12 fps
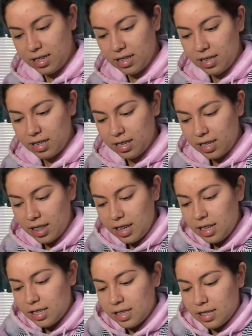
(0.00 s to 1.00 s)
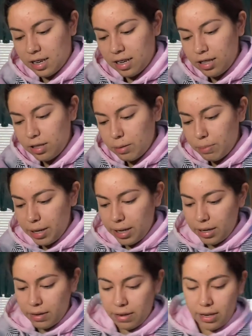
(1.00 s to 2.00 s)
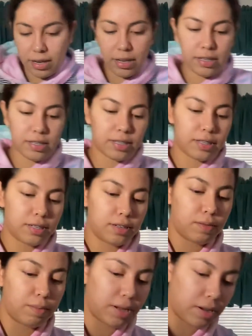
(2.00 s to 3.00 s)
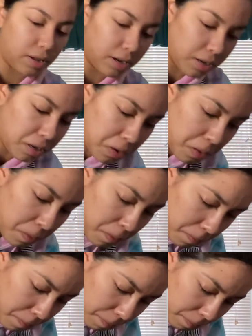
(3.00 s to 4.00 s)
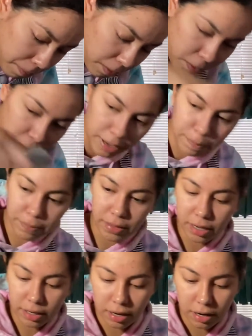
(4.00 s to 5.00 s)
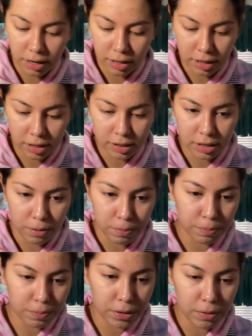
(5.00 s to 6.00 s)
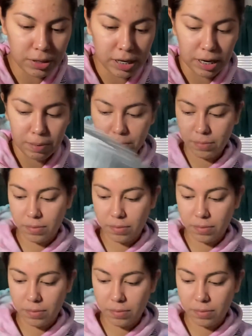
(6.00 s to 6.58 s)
Because I think it's stuck a little bit. Yikes. Oh my god. Okay, I got it. Let's go. Go time.